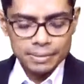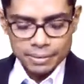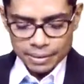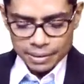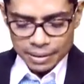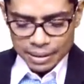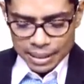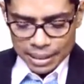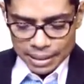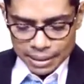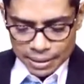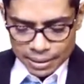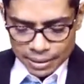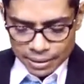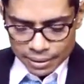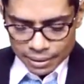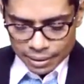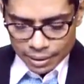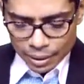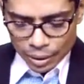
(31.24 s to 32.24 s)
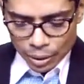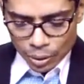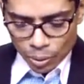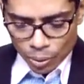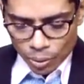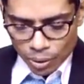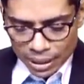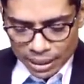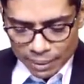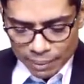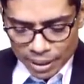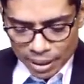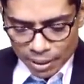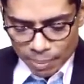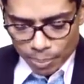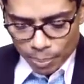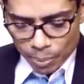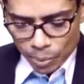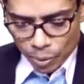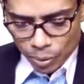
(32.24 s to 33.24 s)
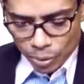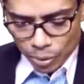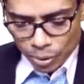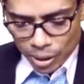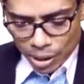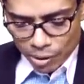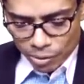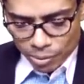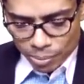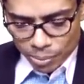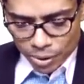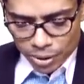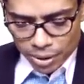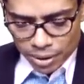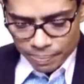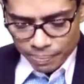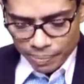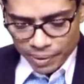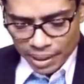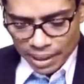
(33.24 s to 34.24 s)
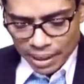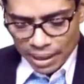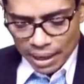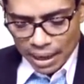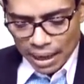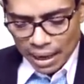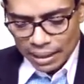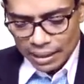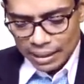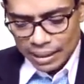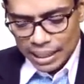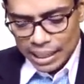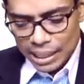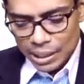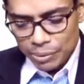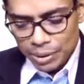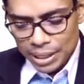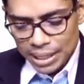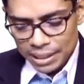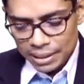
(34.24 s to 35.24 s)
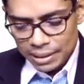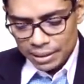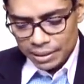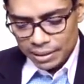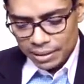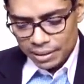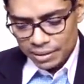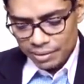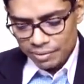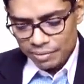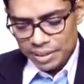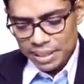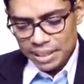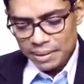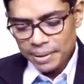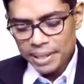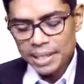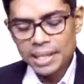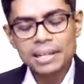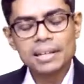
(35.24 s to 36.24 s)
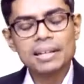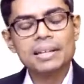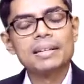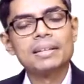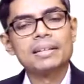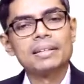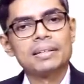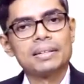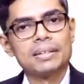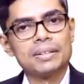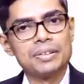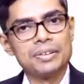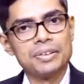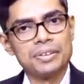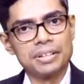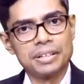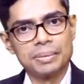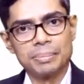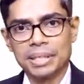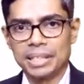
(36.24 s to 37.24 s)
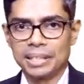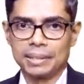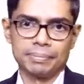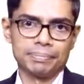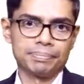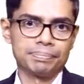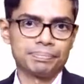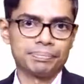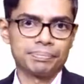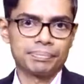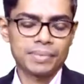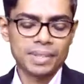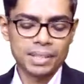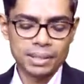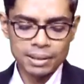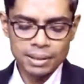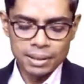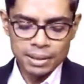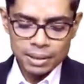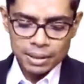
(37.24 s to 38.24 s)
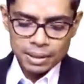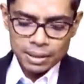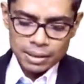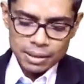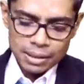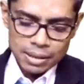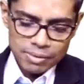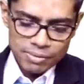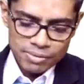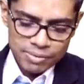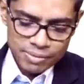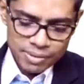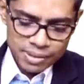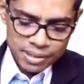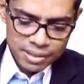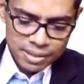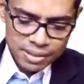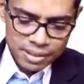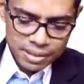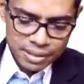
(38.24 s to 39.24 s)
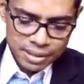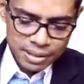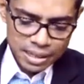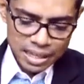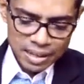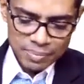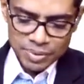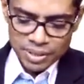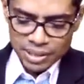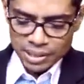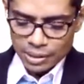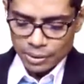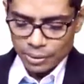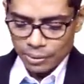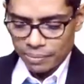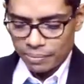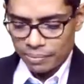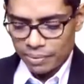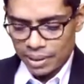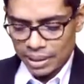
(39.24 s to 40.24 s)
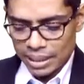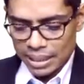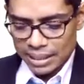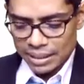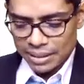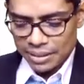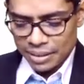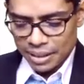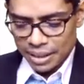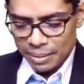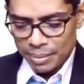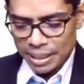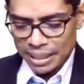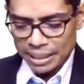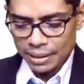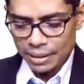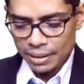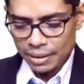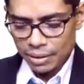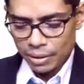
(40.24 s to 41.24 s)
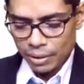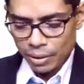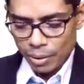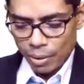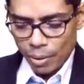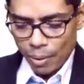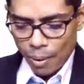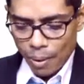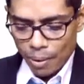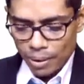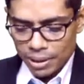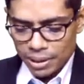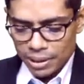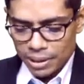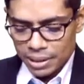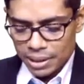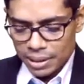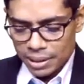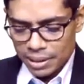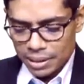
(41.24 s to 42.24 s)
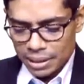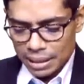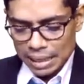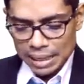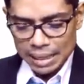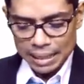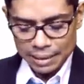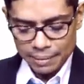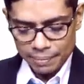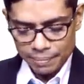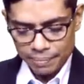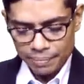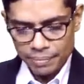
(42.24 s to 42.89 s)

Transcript: then low level of motor output and unique behavioral dreaming. Now first MCQ, that dreaming occurs in